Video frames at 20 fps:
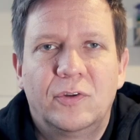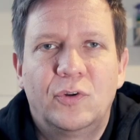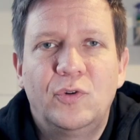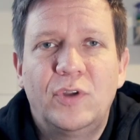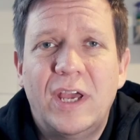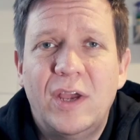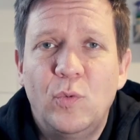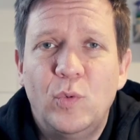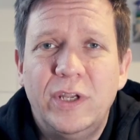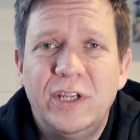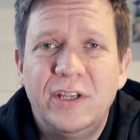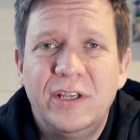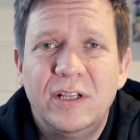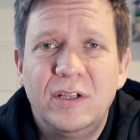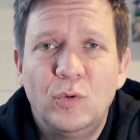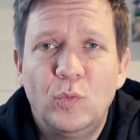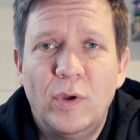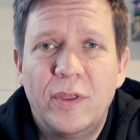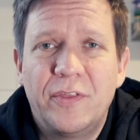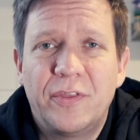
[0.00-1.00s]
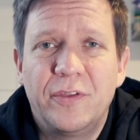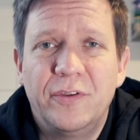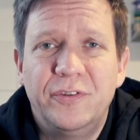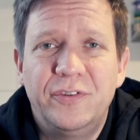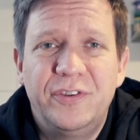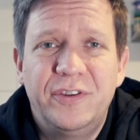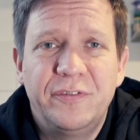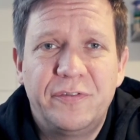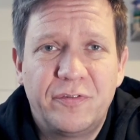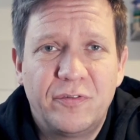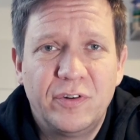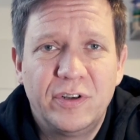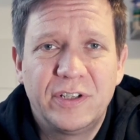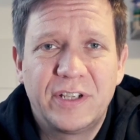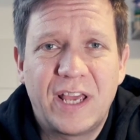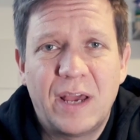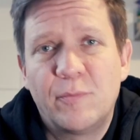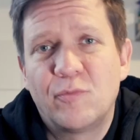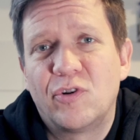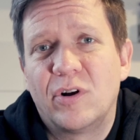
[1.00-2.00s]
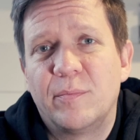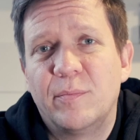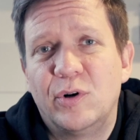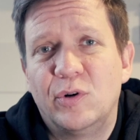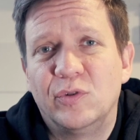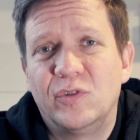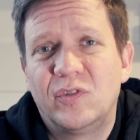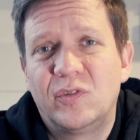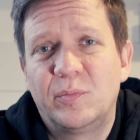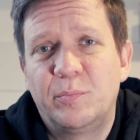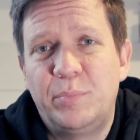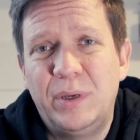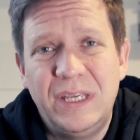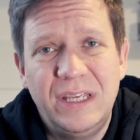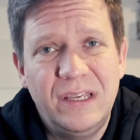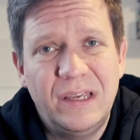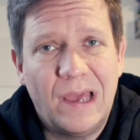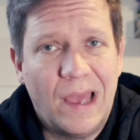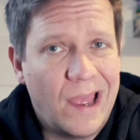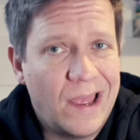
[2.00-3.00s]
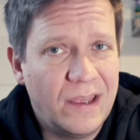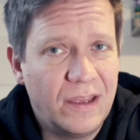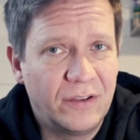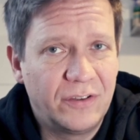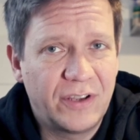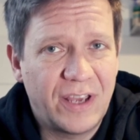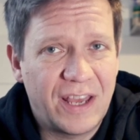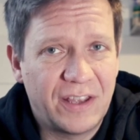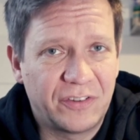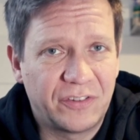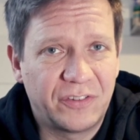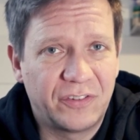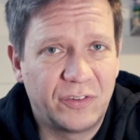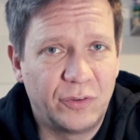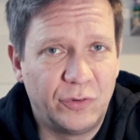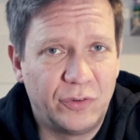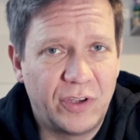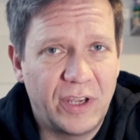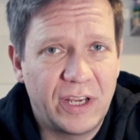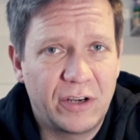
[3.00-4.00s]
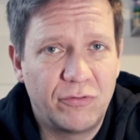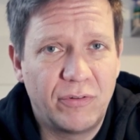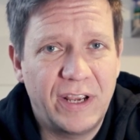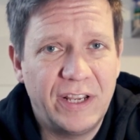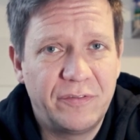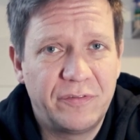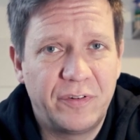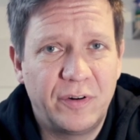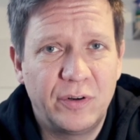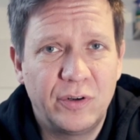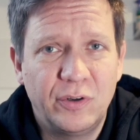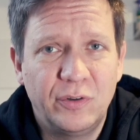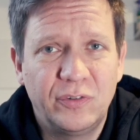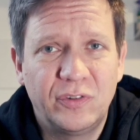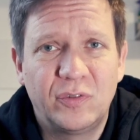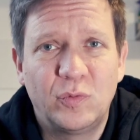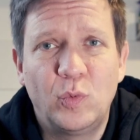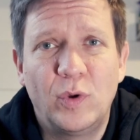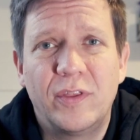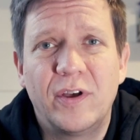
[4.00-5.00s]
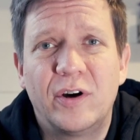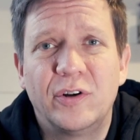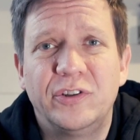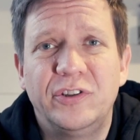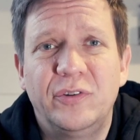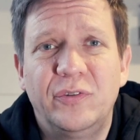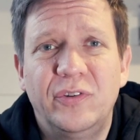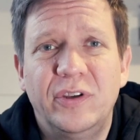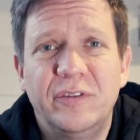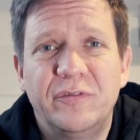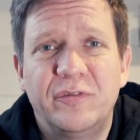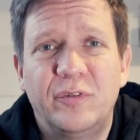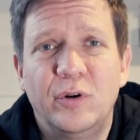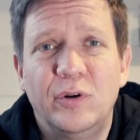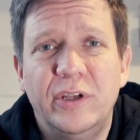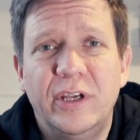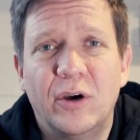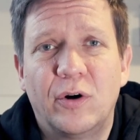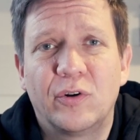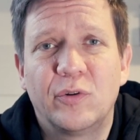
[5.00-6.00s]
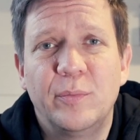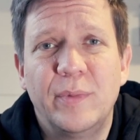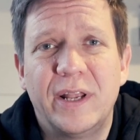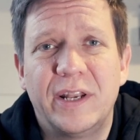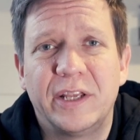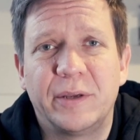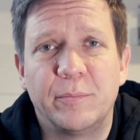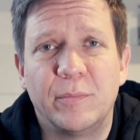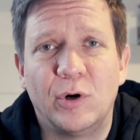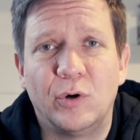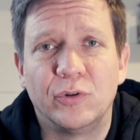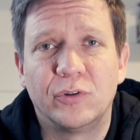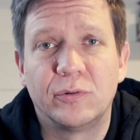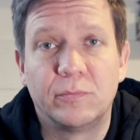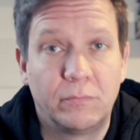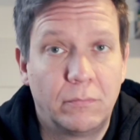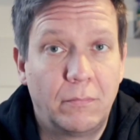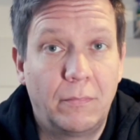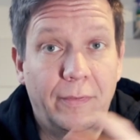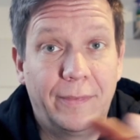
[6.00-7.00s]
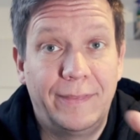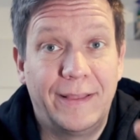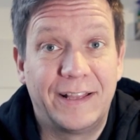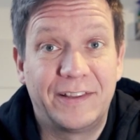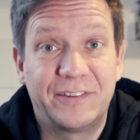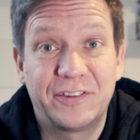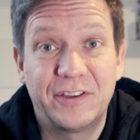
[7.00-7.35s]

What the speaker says: Today we deal with the different camera modes P, A and S to take great photos without using fully automatic mode. Let's